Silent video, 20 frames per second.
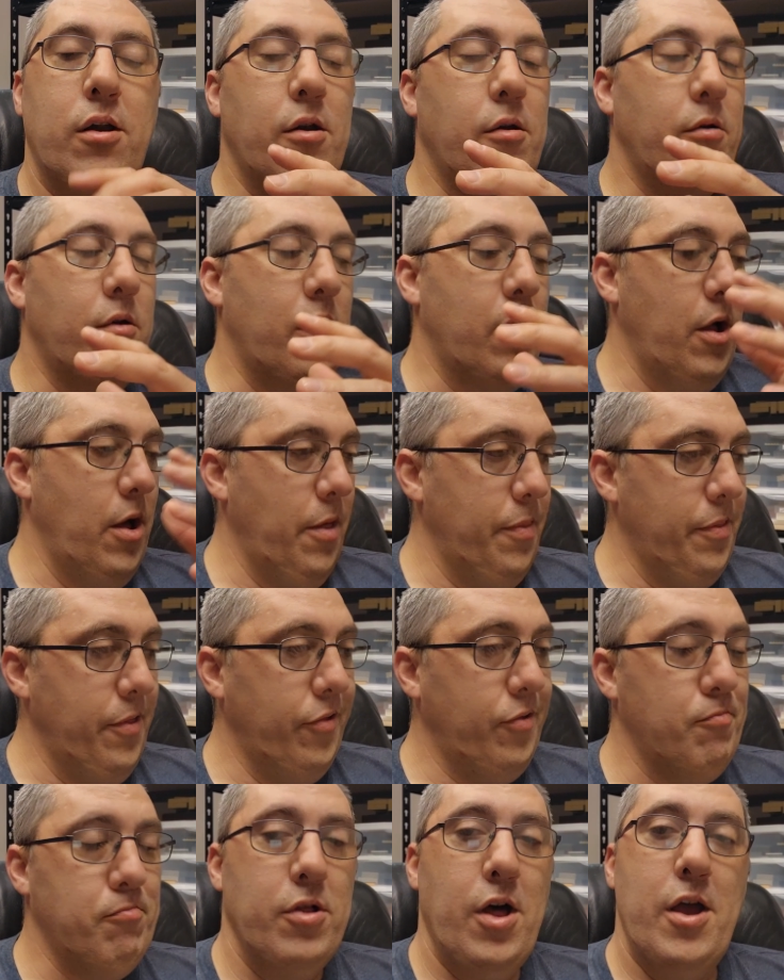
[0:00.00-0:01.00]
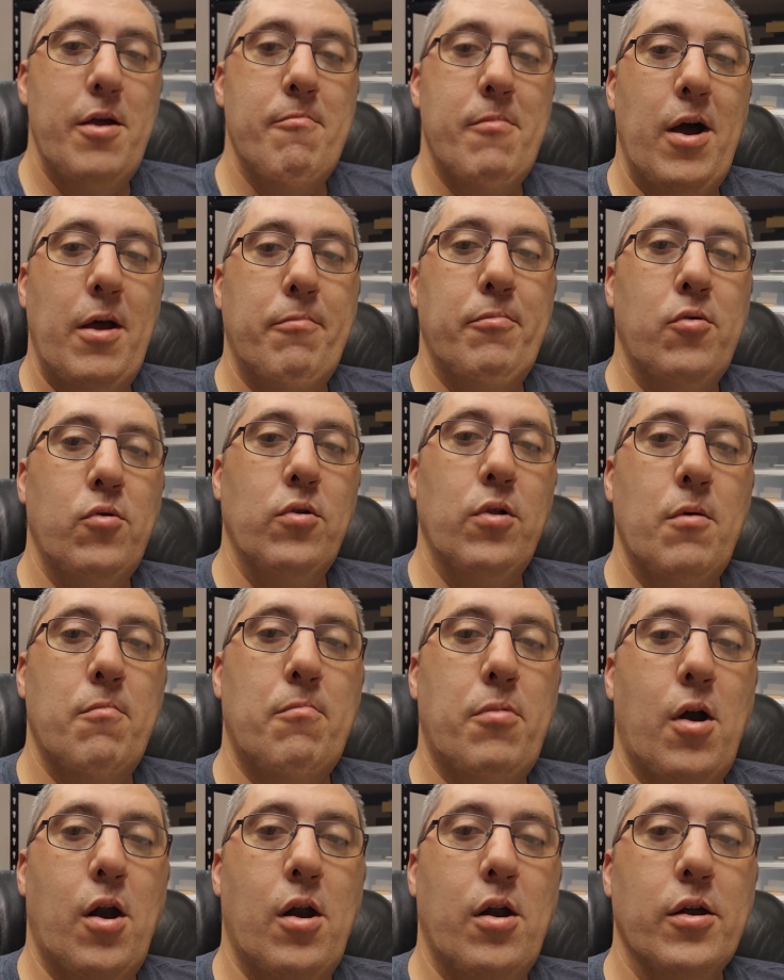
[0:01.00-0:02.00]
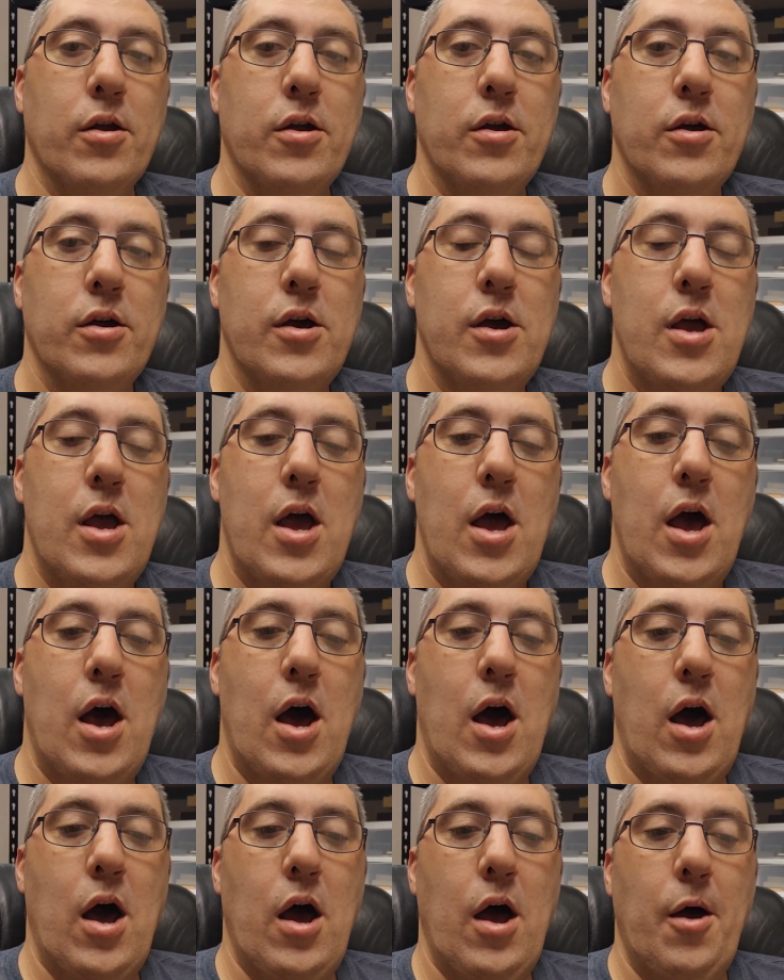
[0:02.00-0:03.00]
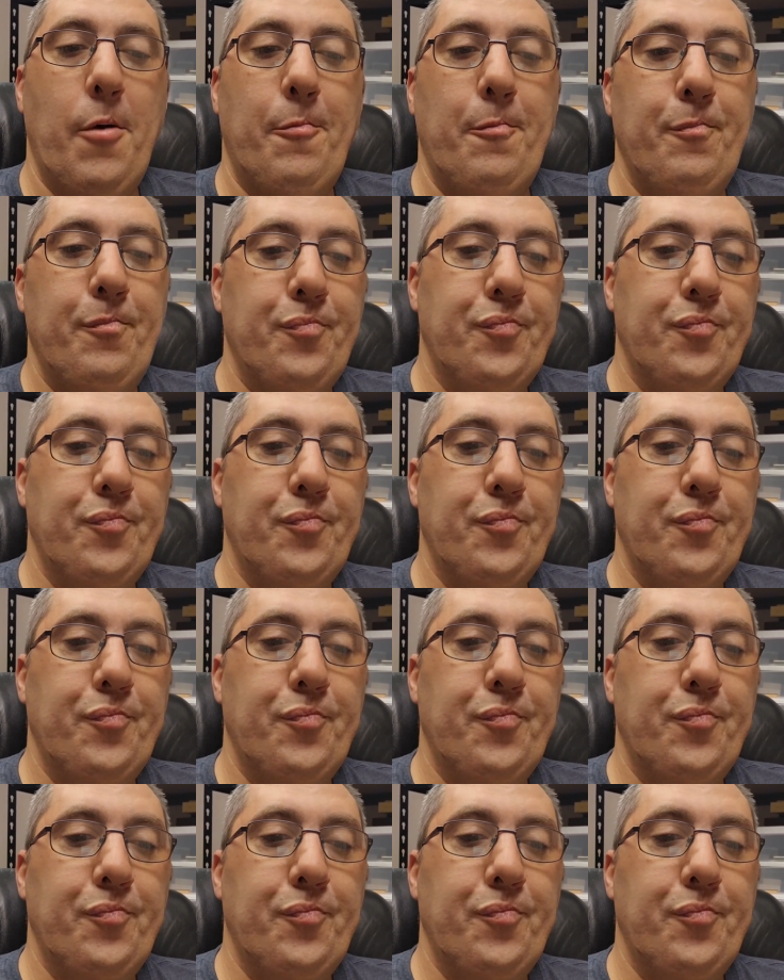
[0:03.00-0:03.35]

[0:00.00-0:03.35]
or uh, display my pool and park uh,